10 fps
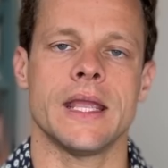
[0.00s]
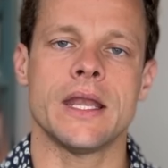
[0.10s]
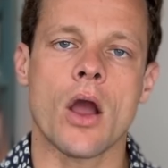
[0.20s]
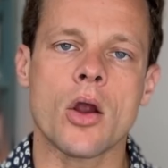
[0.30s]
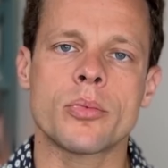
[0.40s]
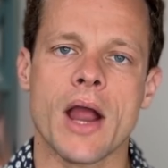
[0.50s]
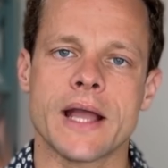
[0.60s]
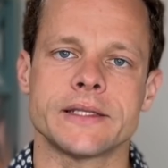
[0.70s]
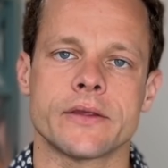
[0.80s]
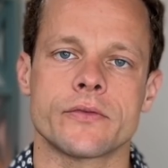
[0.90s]
In our
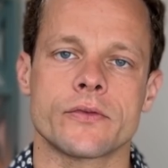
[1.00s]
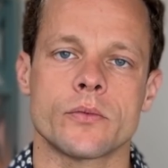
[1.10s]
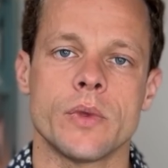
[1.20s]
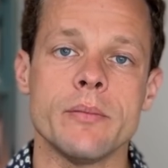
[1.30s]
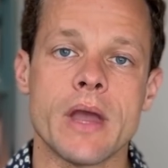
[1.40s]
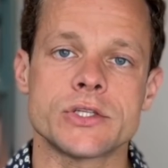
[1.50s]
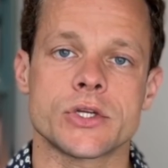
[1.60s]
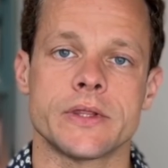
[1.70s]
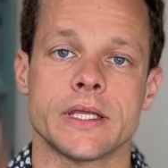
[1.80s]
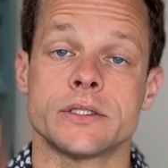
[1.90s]
practice, we measure
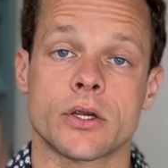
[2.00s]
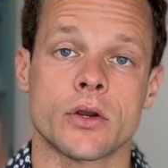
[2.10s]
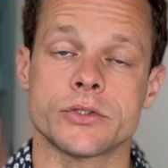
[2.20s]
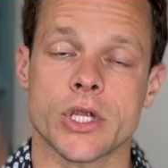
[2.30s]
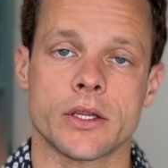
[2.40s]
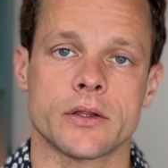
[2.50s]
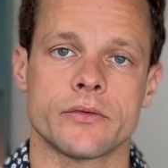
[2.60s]
the internal jugular